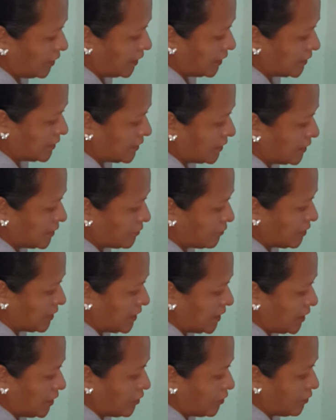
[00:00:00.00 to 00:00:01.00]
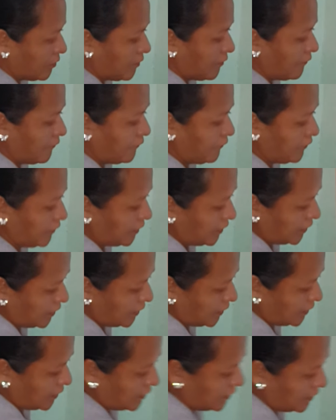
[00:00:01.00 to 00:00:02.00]
Let's read here
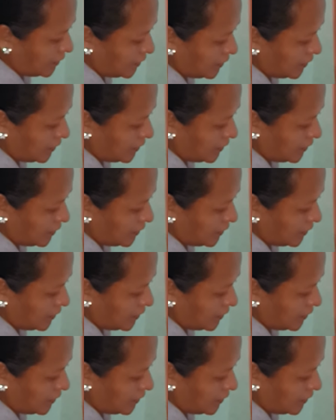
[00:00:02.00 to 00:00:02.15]
V